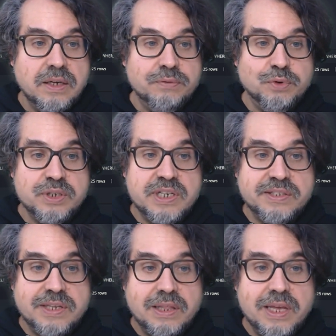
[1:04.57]
for
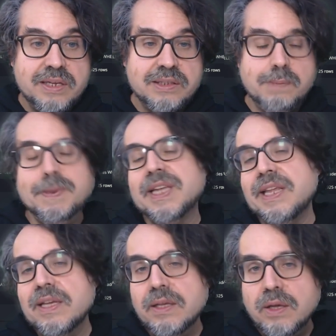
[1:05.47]
yesterday.
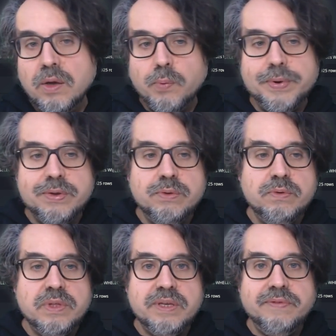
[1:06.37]
Typically, when you do the